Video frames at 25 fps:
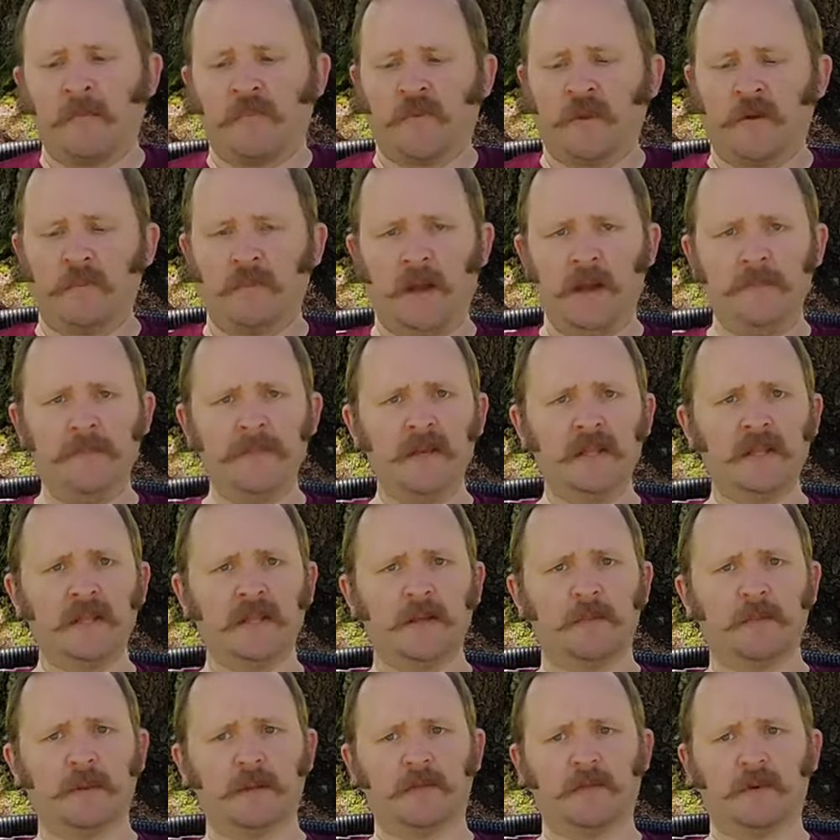There might be a
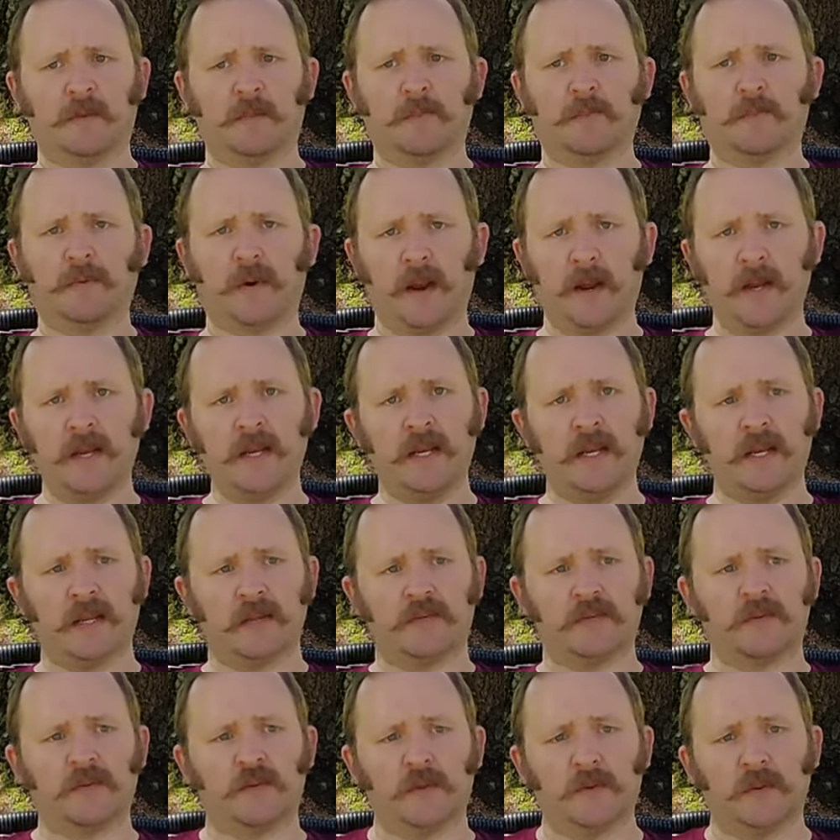little bit of a
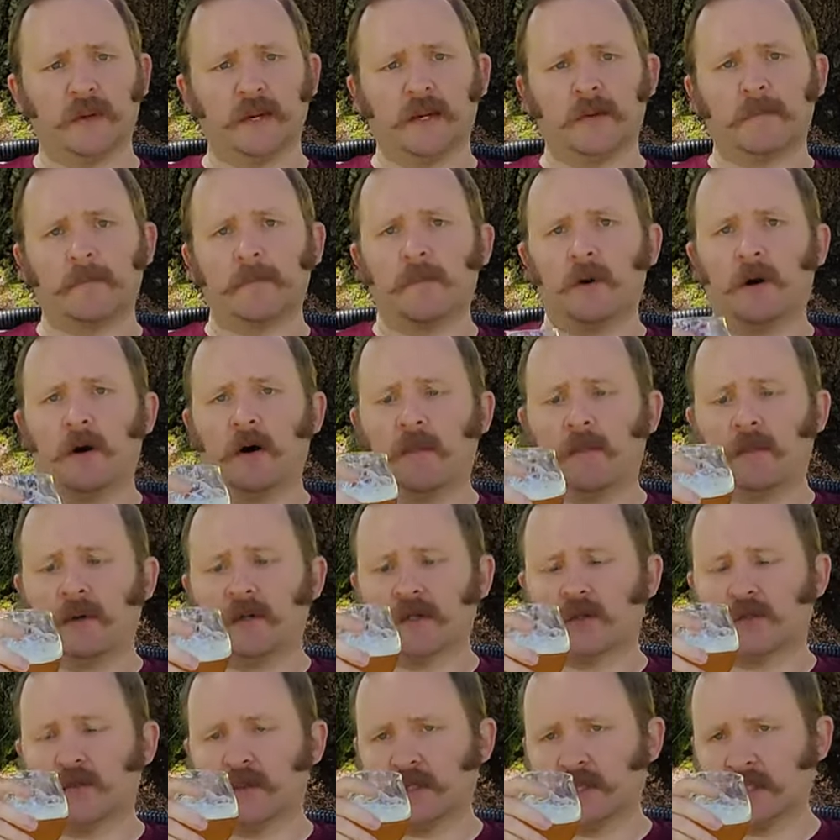brininess to it,
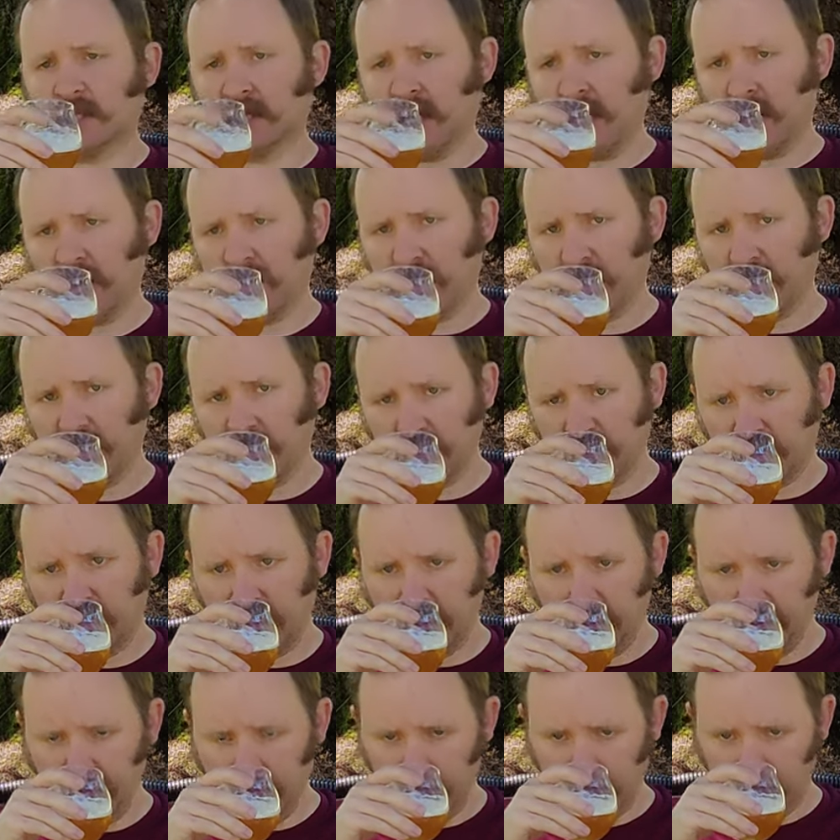almost, which is kind of
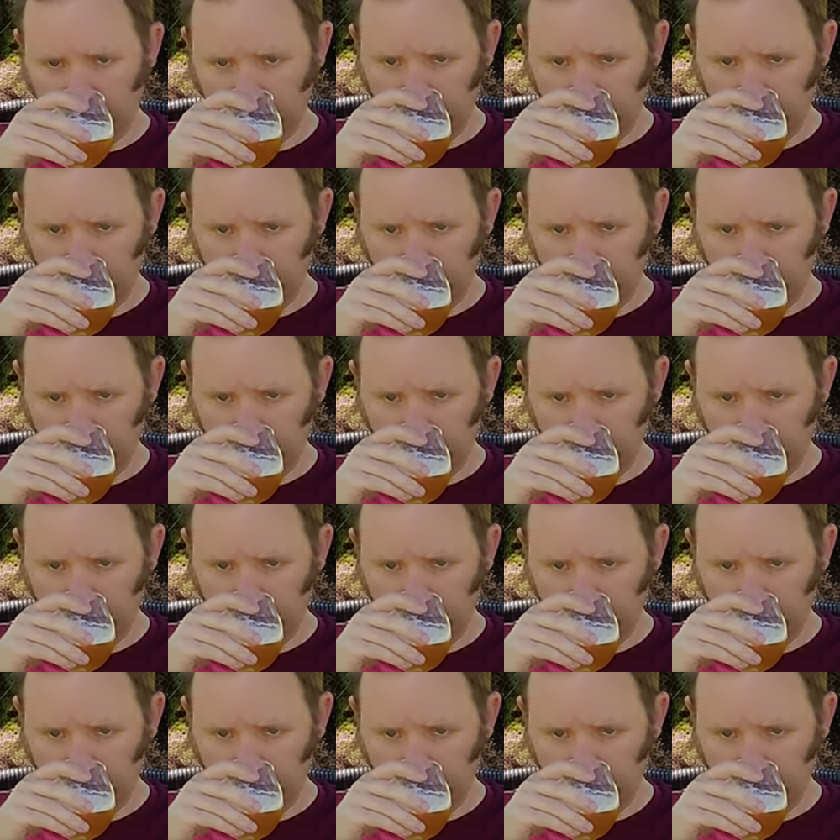interesting.